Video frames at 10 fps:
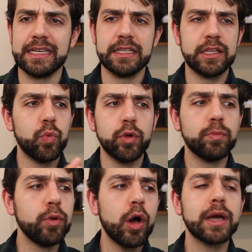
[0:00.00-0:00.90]
it. They will
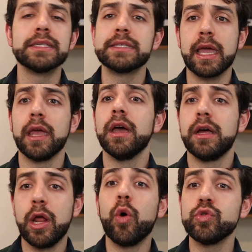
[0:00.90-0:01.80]
block and say
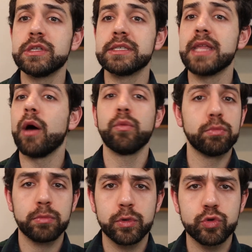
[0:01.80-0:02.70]
the host is down,
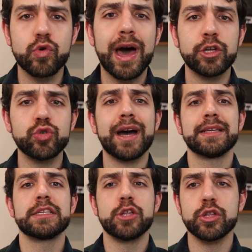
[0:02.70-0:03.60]
try to
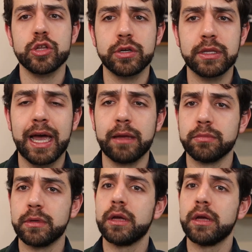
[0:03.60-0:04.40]
access another time.